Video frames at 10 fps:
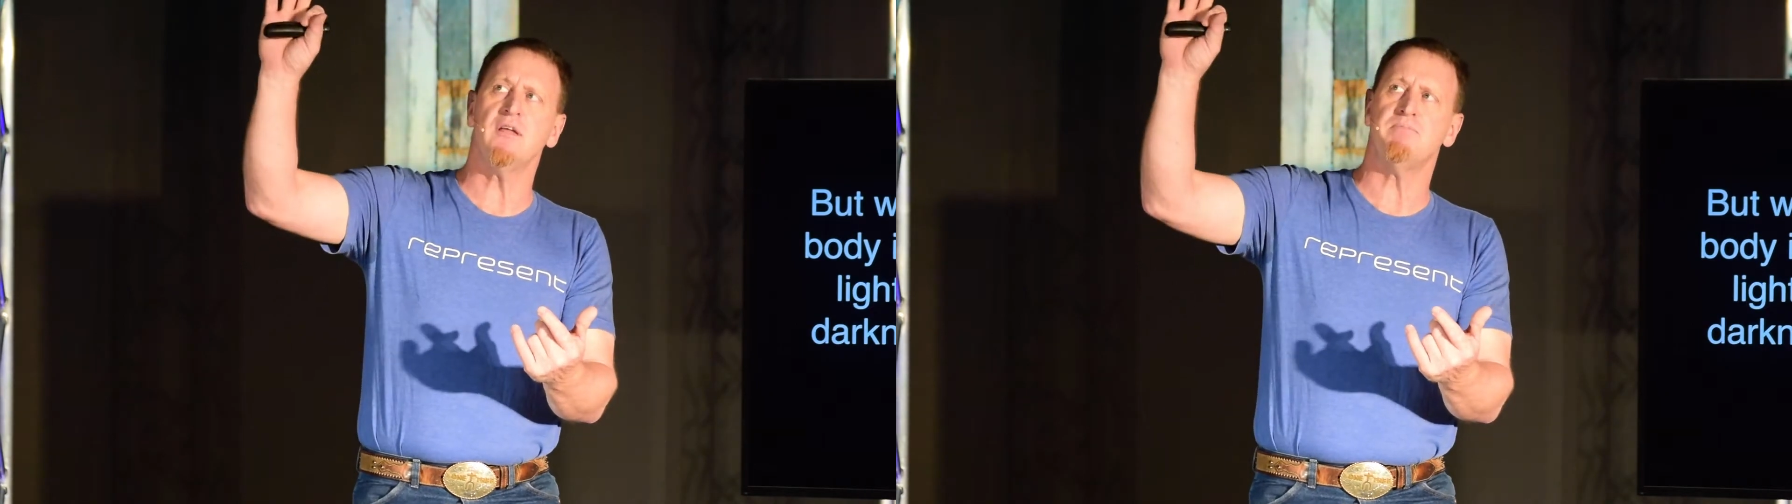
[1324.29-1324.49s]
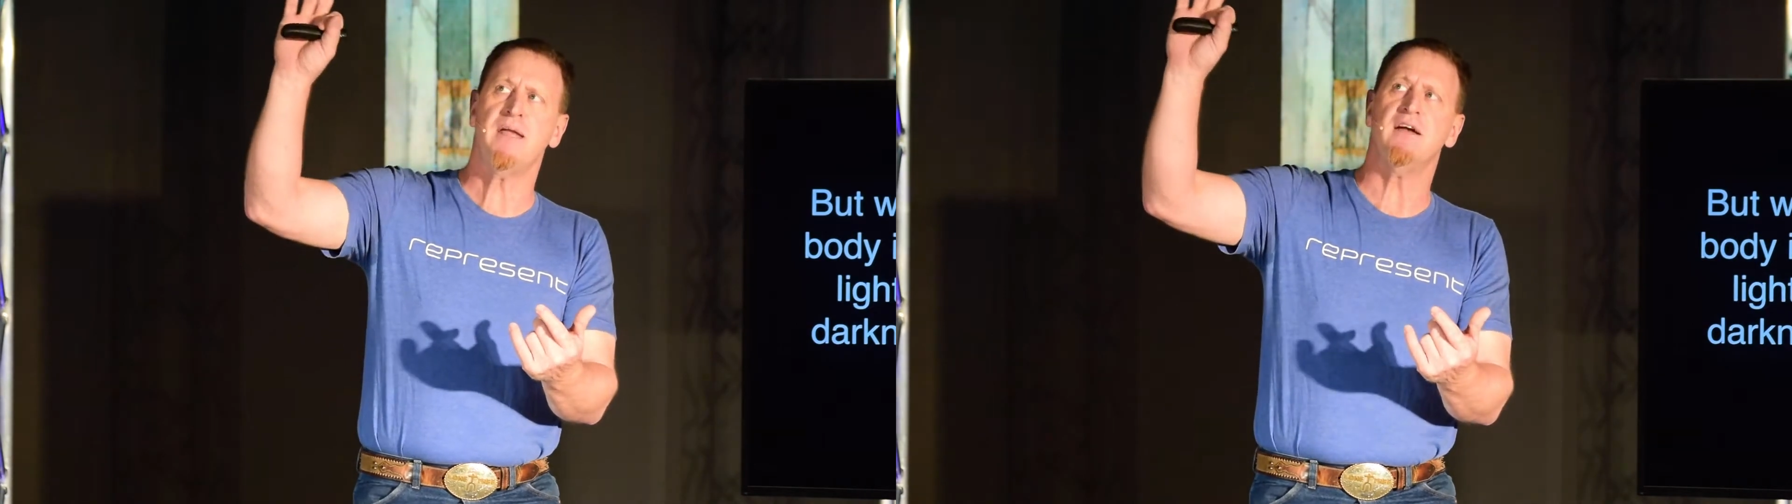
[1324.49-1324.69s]

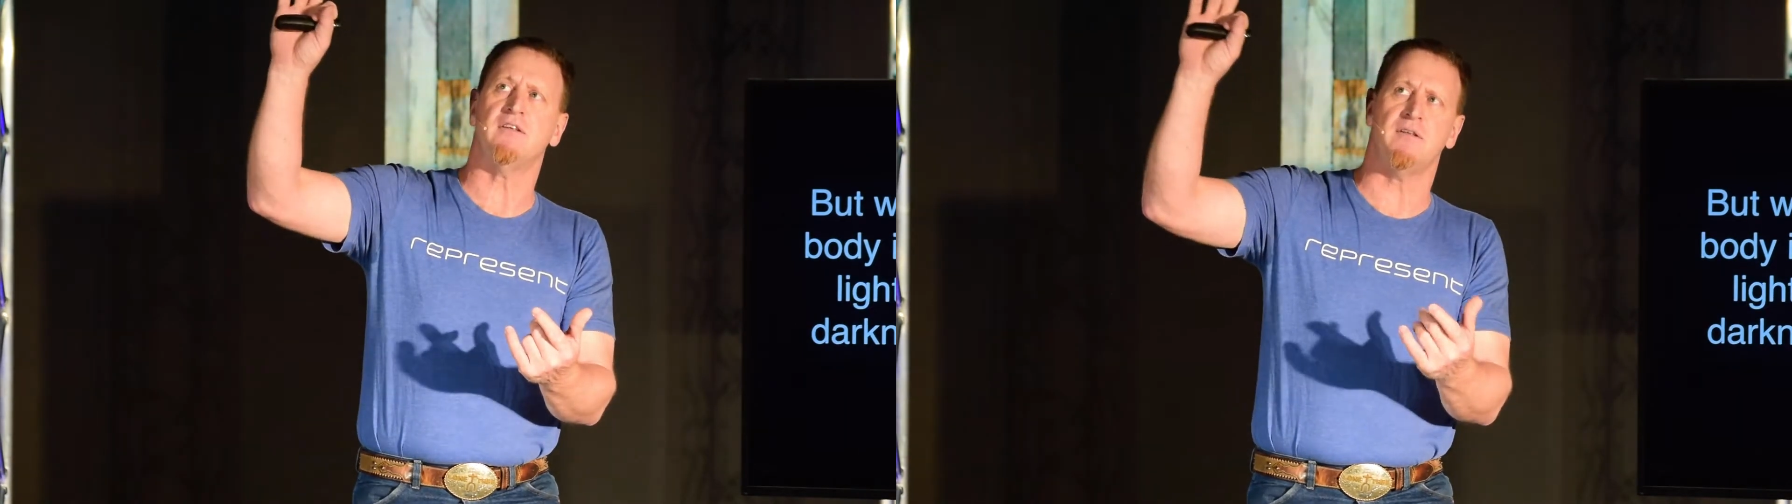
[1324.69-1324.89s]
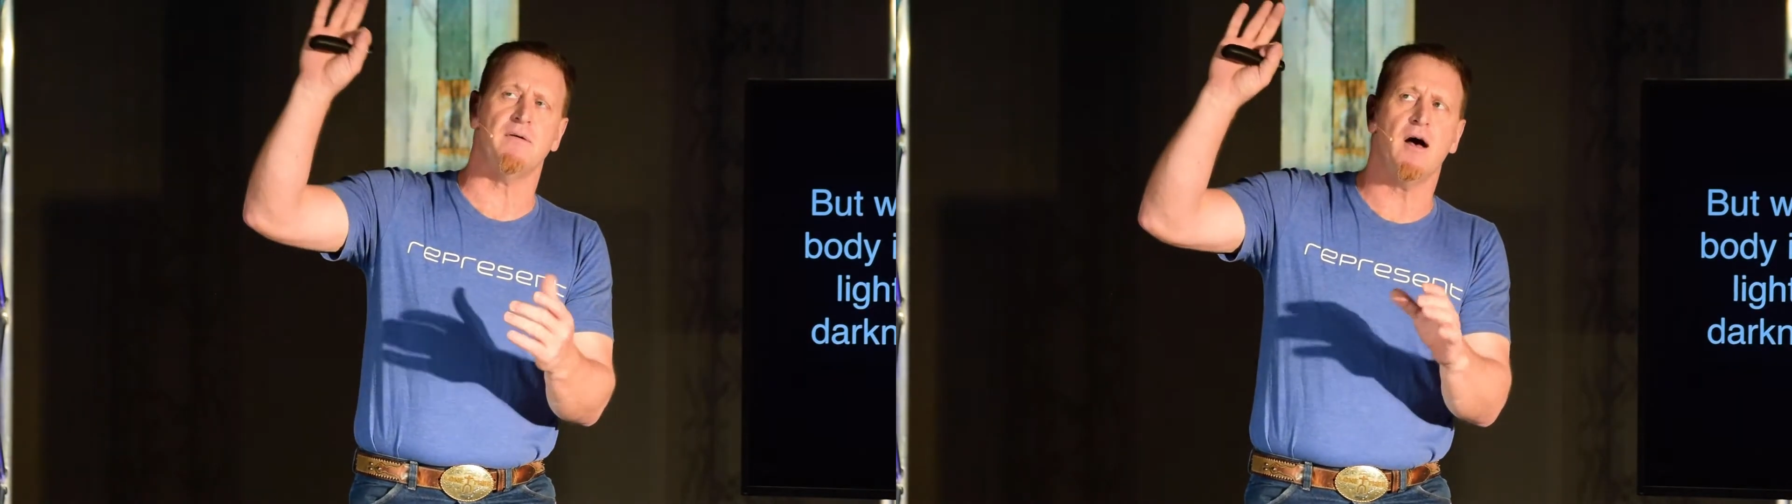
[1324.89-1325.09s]
be a
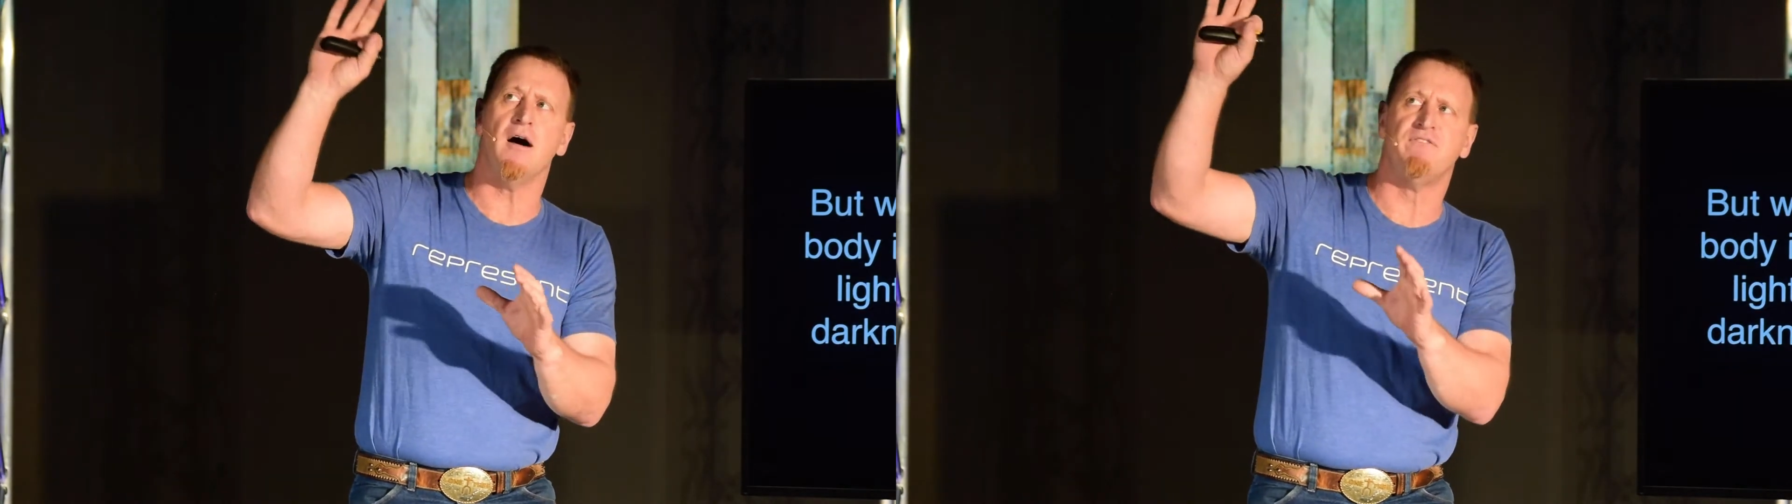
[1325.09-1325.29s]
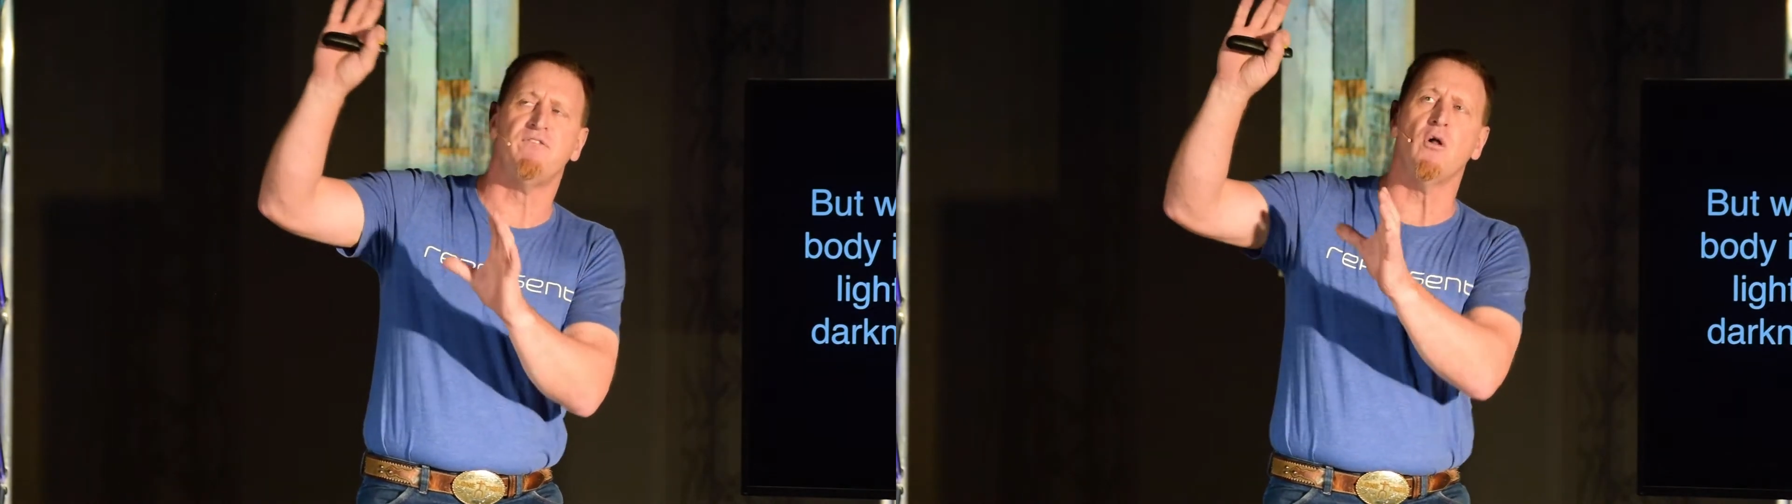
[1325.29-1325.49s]

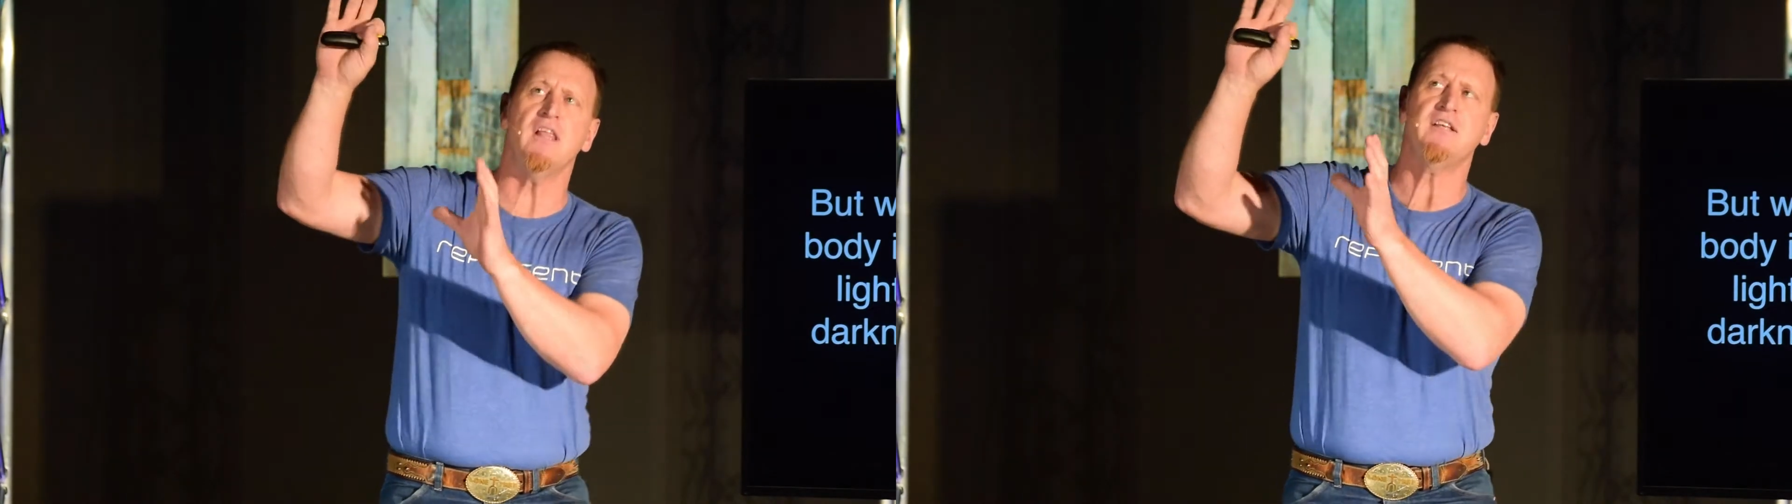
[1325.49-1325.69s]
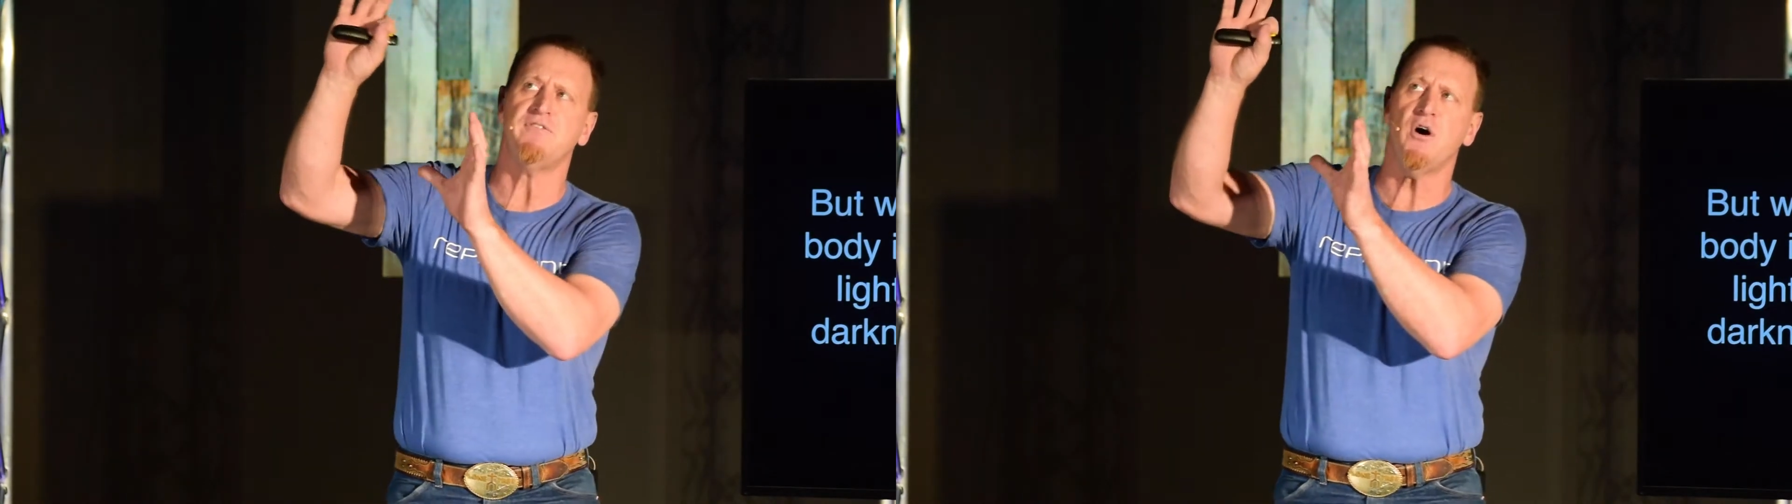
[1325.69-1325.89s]

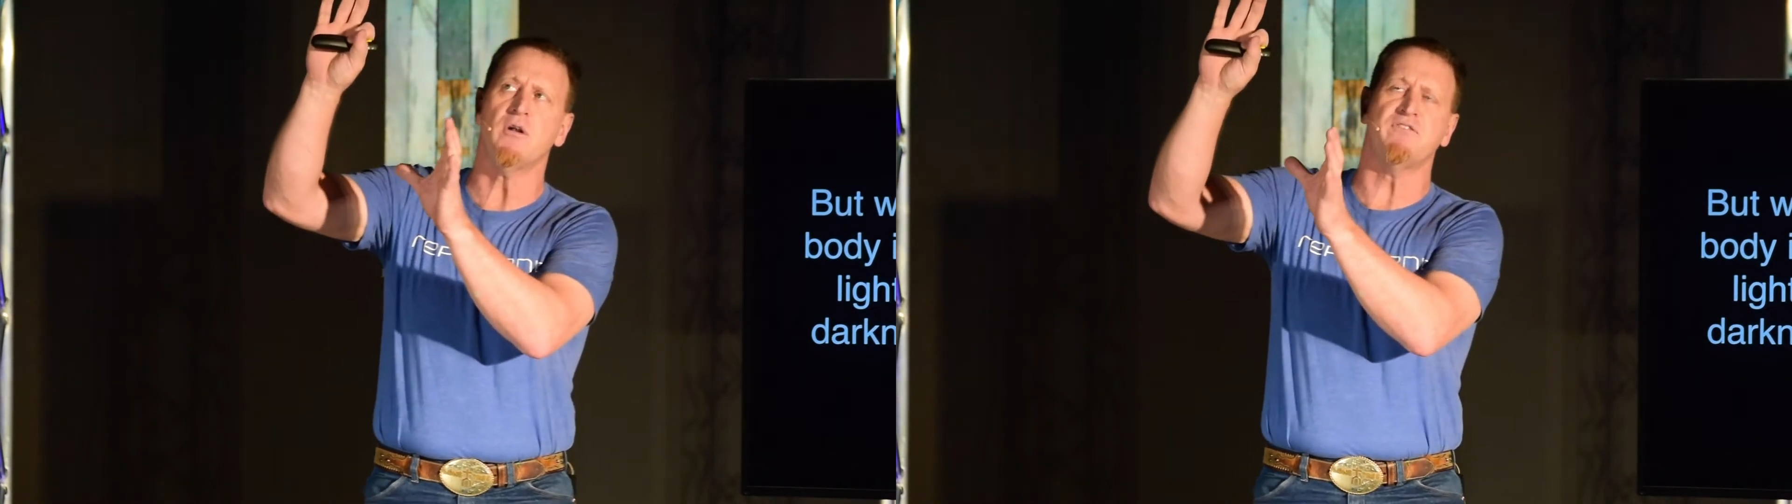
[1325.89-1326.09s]
fully devoted